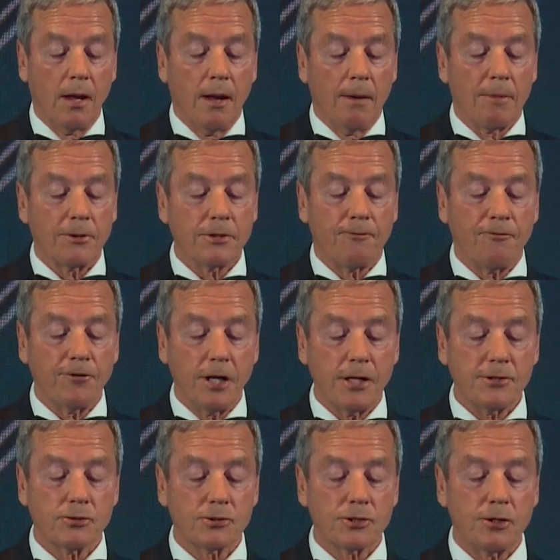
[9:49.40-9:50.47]
But the
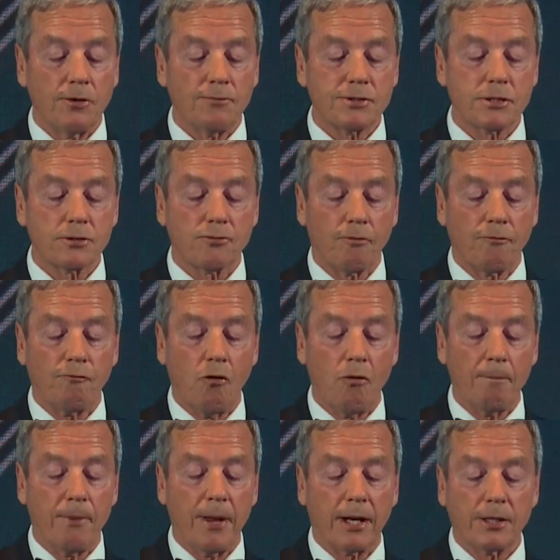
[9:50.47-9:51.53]
financial services
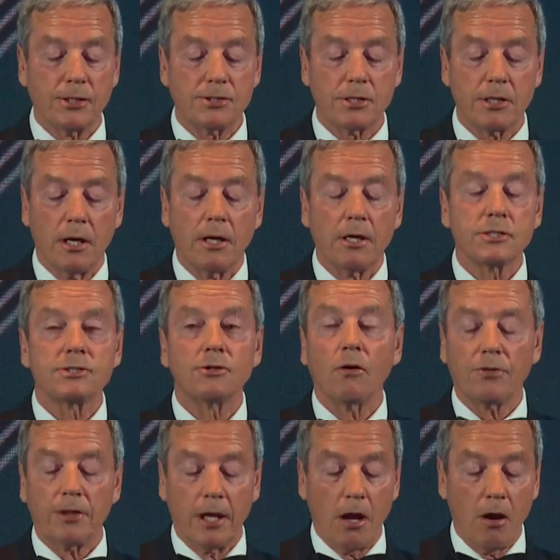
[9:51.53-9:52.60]
reform package is
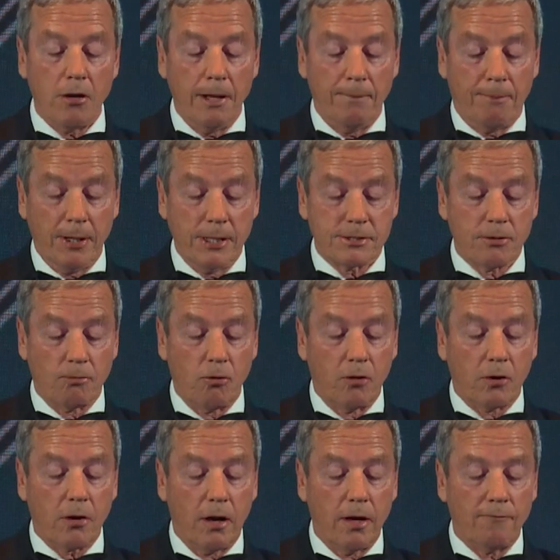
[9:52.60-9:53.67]
not the only piece of
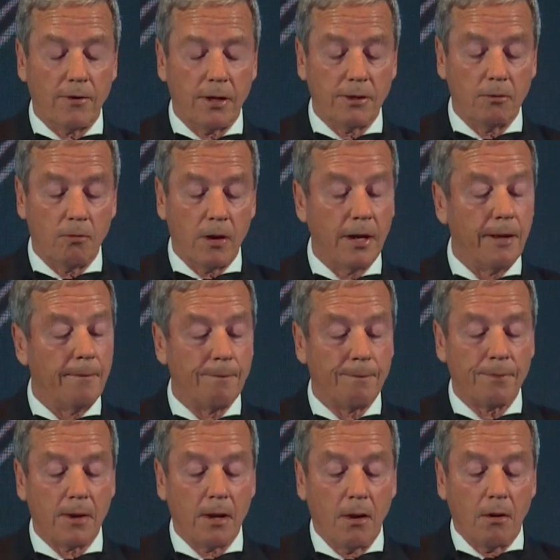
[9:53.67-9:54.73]
work I have underway.
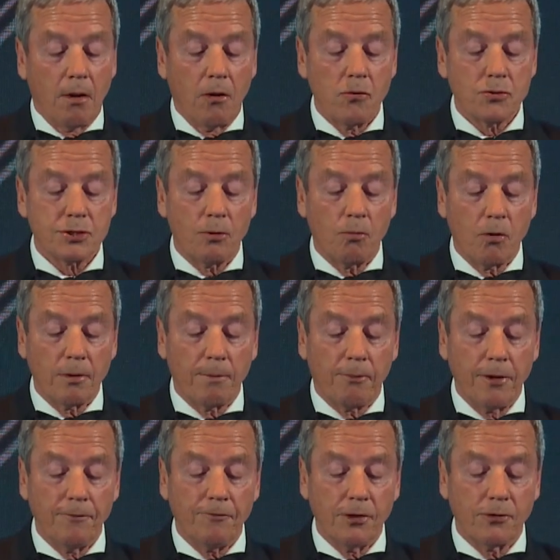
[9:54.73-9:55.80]
I also want to
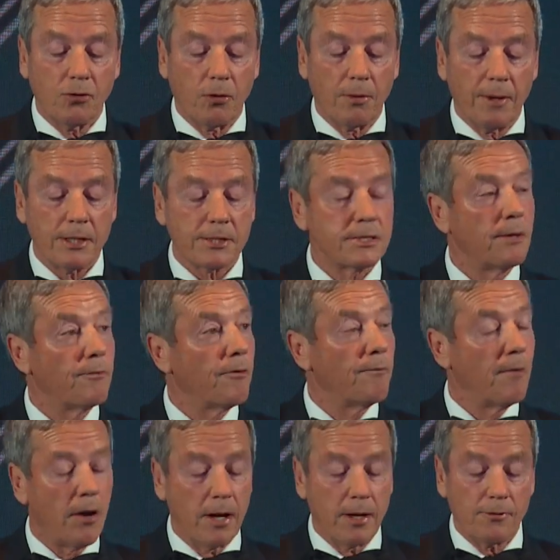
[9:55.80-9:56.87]
briefly talk about some of
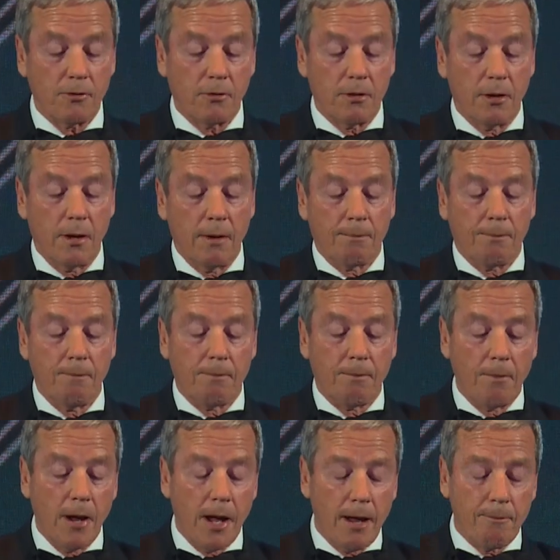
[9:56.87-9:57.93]
my other
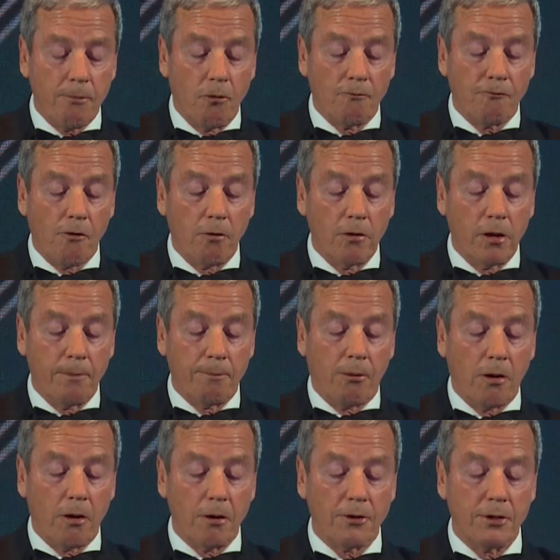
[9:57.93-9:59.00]
portfolio
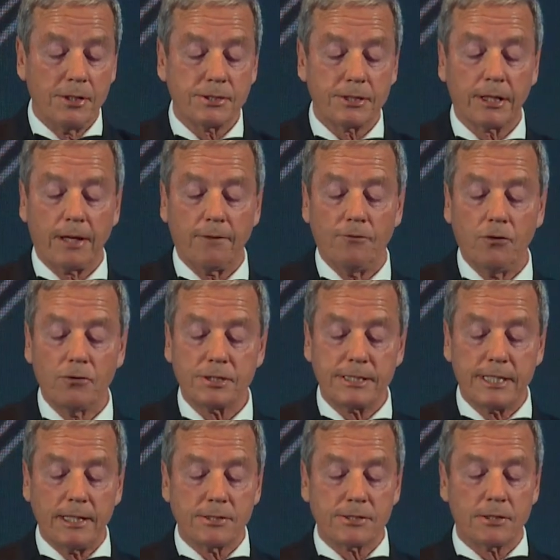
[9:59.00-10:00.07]
priorities to give you a
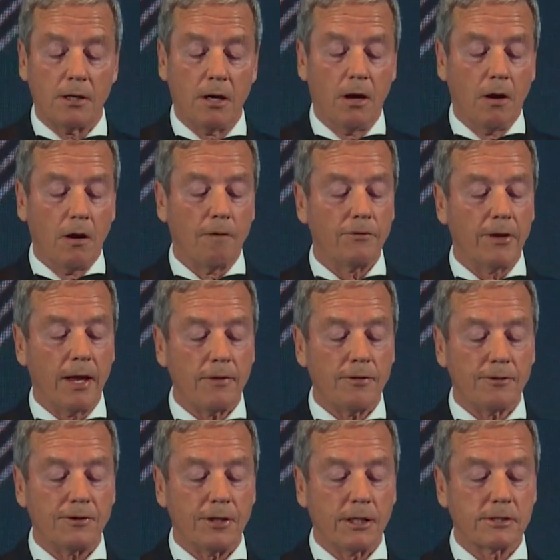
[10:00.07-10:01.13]
sense of the other
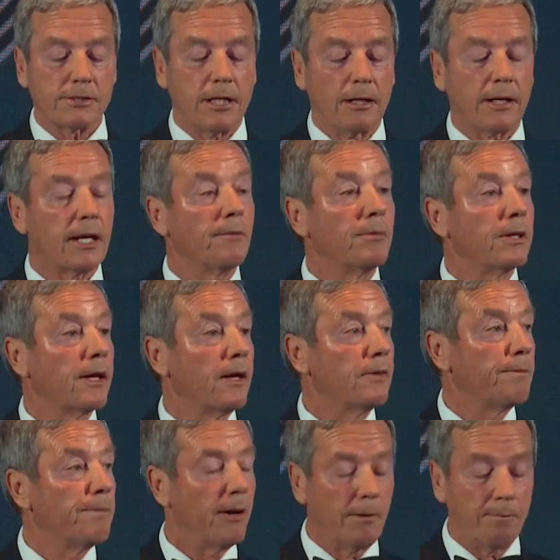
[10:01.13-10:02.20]
things that are coming down the
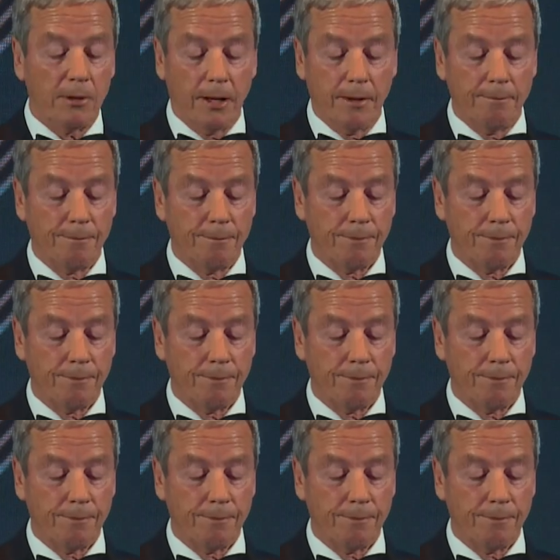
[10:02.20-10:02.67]
pipeline.